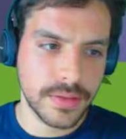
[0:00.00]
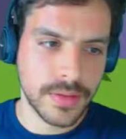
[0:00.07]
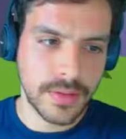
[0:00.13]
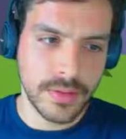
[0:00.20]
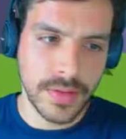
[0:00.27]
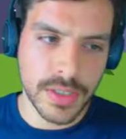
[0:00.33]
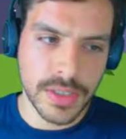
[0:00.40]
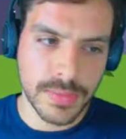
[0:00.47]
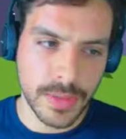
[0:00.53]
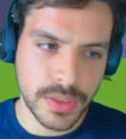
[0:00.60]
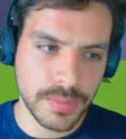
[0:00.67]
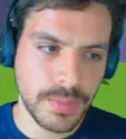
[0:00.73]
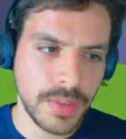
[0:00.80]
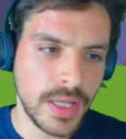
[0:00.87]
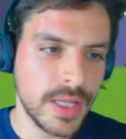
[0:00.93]
Cross
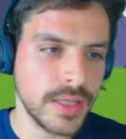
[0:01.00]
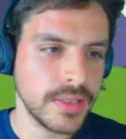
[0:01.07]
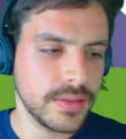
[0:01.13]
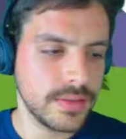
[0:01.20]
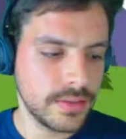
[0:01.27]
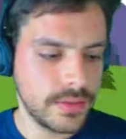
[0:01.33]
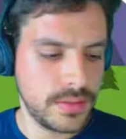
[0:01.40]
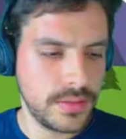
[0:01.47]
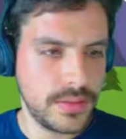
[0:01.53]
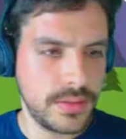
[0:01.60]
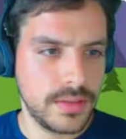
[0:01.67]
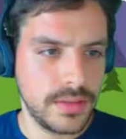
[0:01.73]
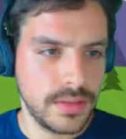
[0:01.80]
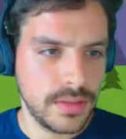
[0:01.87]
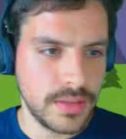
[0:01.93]
multiply.
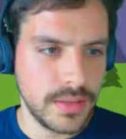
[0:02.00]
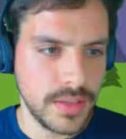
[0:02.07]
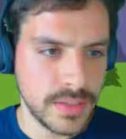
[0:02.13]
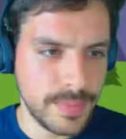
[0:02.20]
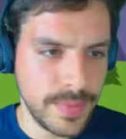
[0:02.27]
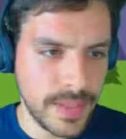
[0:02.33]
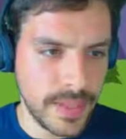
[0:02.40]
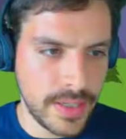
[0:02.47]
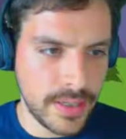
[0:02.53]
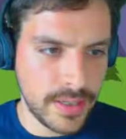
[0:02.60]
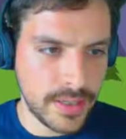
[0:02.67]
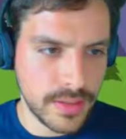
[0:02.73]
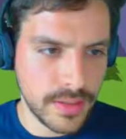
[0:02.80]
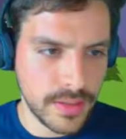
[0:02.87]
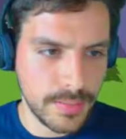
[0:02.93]
That was a bad
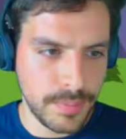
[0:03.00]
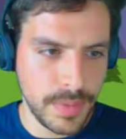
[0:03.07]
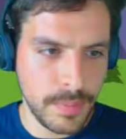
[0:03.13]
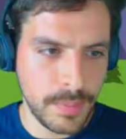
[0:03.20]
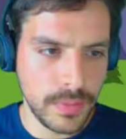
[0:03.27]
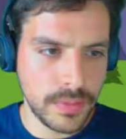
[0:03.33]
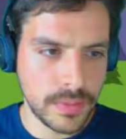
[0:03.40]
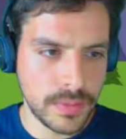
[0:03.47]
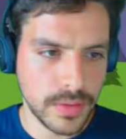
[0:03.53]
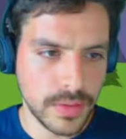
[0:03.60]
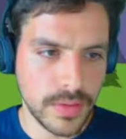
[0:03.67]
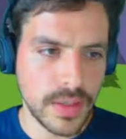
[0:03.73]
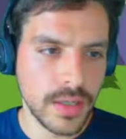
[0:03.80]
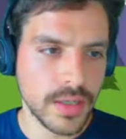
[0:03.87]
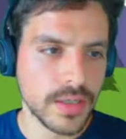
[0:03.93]
bubble.
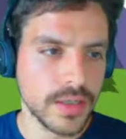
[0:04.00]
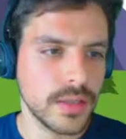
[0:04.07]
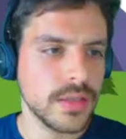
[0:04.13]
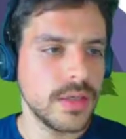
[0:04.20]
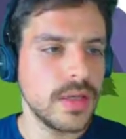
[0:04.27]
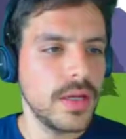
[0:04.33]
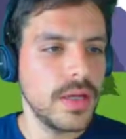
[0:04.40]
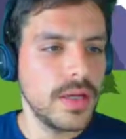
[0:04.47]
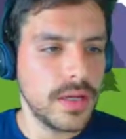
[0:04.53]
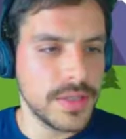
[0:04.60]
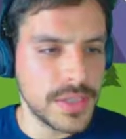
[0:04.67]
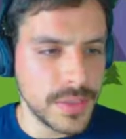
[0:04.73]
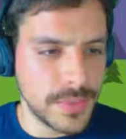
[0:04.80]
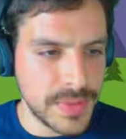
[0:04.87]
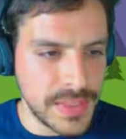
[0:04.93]
Okay. And
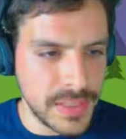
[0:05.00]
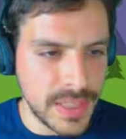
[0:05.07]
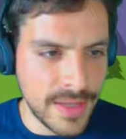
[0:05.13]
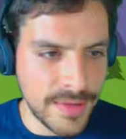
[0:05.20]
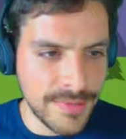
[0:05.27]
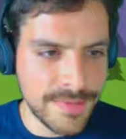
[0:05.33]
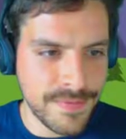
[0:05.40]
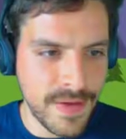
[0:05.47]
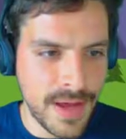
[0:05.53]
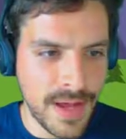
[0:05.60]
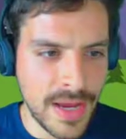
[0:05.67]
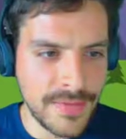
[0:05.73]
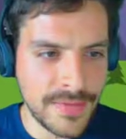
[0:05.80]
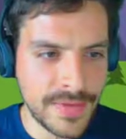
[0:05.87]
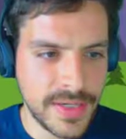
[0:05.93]
so we see that
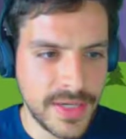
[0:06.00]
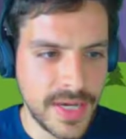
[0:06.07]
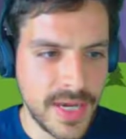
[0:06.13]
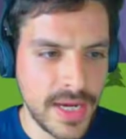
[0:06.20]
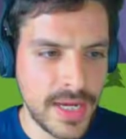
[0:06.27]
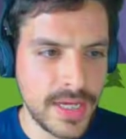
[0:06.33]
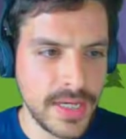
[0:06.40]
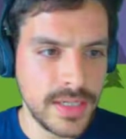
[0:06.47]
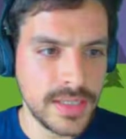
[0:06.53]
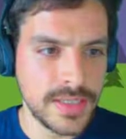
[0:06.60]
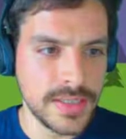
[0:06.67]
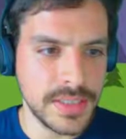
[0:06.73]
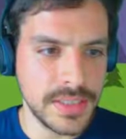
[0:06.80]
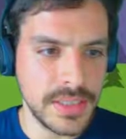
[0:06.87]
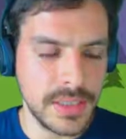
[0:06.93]
5k
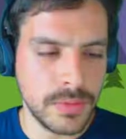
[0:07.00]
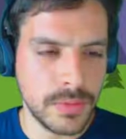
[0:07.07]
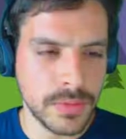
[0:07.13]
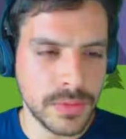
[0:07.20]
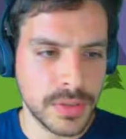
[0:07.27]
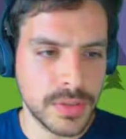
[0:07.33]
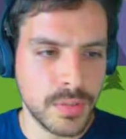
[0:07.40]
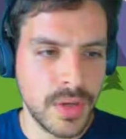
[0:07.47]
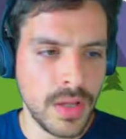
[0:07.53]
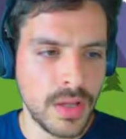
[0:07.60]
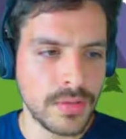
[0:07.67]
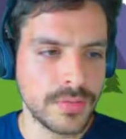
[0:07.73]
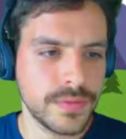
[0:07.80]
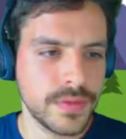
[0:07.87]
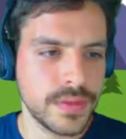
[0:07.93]
is equal to
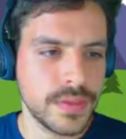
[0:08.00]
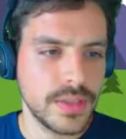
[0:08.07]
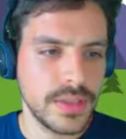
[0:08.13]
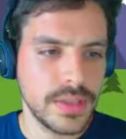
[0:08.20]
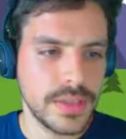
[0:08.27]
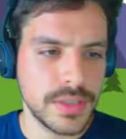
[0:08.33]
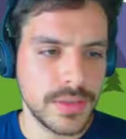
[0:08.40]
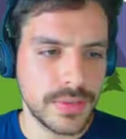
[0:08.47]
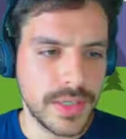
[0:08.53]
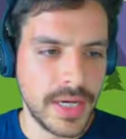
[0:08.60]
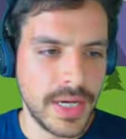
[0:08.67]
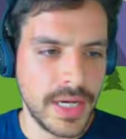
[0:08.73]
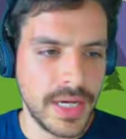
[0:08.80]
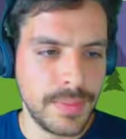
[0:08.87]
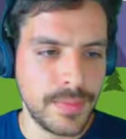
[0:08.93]
12. So
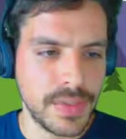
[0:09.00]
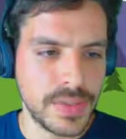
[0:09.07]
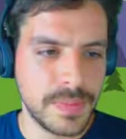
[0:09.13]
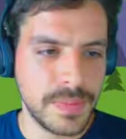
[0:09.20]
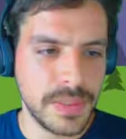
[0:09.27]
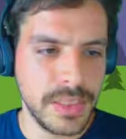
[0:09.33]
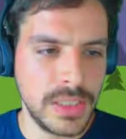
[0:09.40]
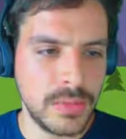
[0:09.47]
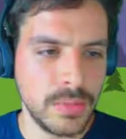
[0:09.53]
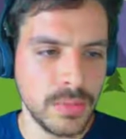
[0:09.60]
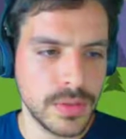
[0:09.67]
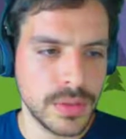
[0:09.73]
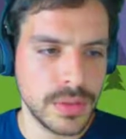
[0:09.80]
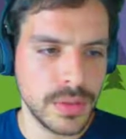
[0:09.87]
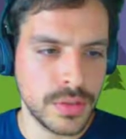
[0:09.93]
k must be equal
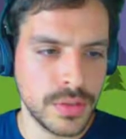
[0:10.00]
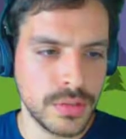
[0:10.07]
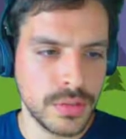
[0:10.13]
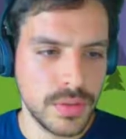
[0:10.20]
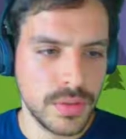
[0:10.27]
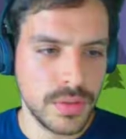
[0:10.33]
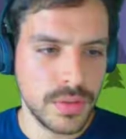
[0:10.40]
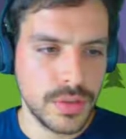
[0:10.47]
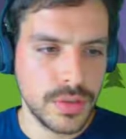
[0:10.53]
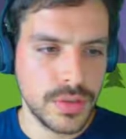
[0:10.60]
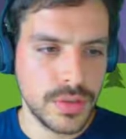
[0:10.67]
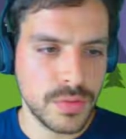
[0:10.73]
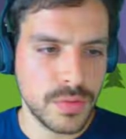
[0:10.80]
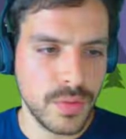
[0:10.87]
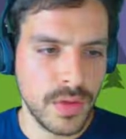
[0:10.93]
to
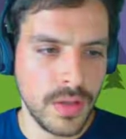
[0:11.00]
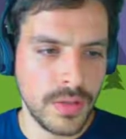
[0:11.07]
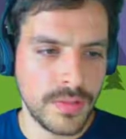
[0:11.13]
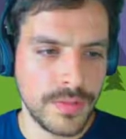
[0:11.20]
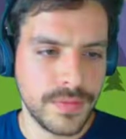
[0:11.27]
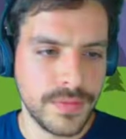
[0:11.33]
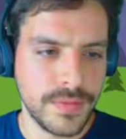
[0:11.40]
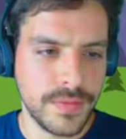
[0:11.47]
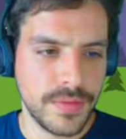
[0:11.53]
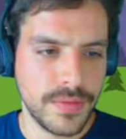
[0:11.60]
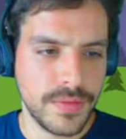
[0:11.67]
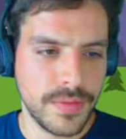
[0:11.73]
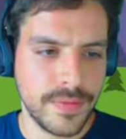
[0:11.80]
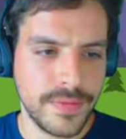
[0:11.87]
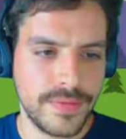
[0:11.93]

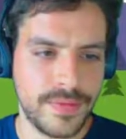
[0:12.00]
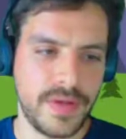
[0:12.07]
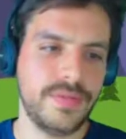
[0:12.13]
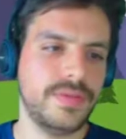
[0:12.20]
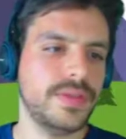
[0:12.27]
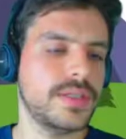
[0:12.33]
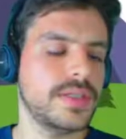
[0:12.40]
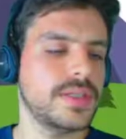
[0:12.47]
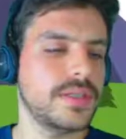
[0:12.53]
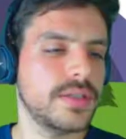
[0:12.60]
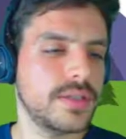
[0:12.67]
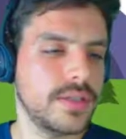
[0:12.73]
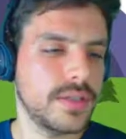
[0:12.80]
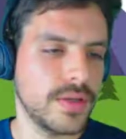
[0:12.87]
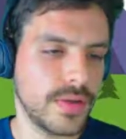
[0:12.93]
12/5.
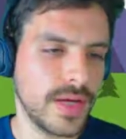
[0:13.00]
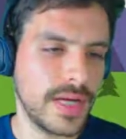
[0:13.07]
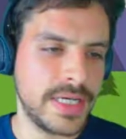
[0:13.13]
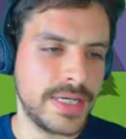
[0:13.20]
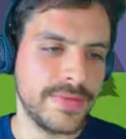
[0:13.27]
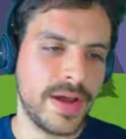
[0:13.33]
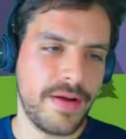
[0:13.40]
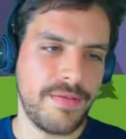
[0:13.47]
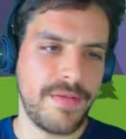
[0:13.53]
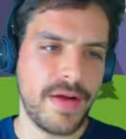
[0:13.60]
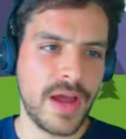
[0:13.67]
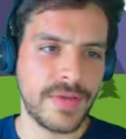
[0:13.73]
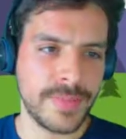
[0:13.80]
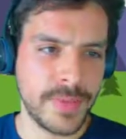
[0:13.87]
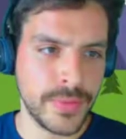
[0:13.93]
Okay, divided
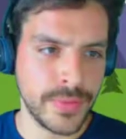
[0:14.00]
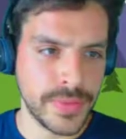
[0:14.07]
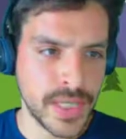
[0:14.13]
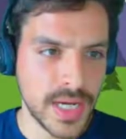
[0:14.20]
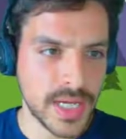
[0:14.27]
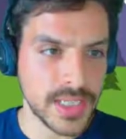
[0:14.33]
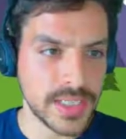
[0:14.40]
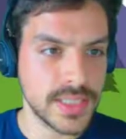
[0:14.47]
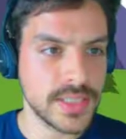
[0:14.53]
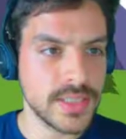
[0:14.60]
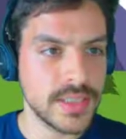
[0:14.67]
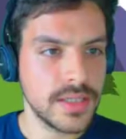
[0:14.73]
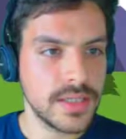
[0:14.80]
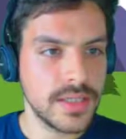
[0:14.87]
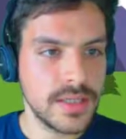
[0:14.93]
5 by both sides.
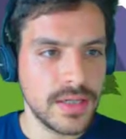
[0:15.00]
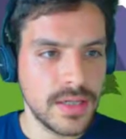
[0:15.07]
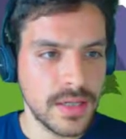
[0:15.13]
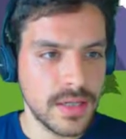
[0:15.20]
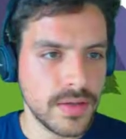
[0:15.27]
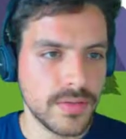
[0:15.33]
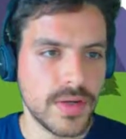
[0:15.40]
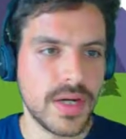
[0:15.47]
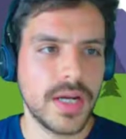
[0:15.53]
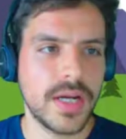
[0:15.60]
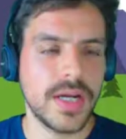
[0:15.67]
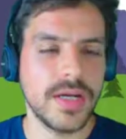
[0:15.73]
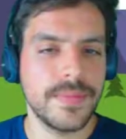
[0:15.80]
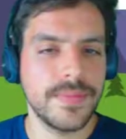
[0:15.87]
All right.